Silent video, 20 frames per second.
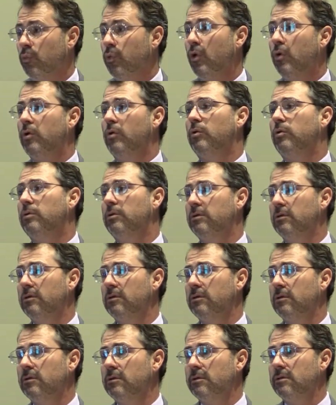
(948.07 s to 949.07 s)
Whoa,
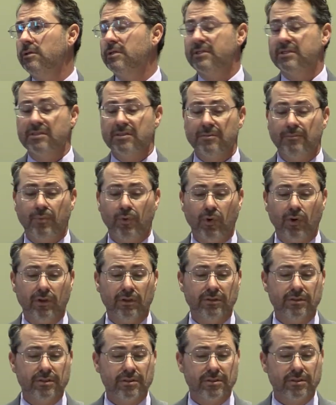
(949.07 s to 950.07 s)
this is
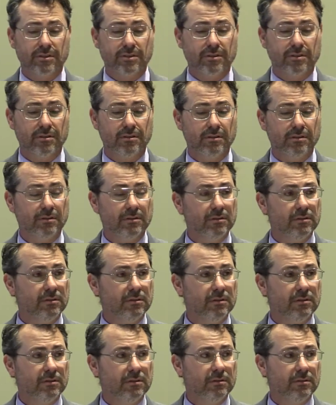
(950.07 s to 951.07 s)
importance.
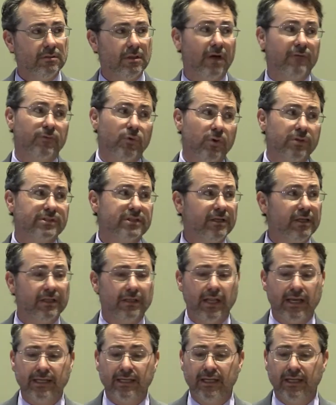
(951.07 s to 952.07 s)
Now, of course, they
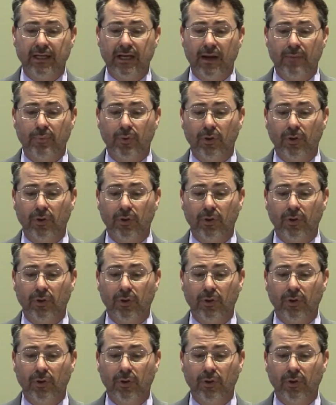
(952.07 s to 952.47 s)
didn't like getting up